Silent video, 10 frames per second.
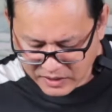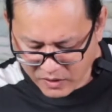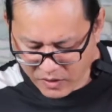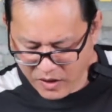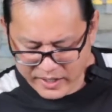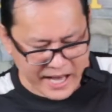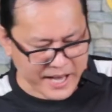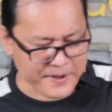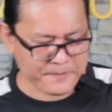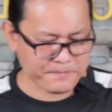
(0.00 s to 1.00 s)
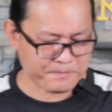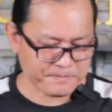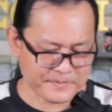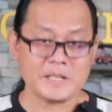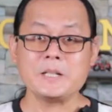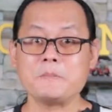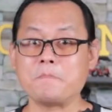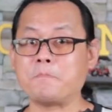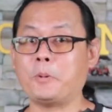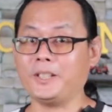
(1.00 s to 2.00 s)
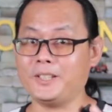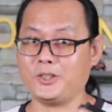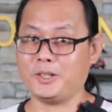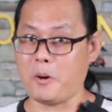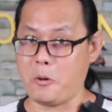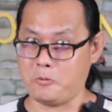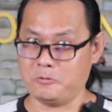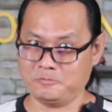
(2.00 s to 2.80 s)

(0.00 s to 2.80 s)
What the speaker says: Okay, put into the bowl.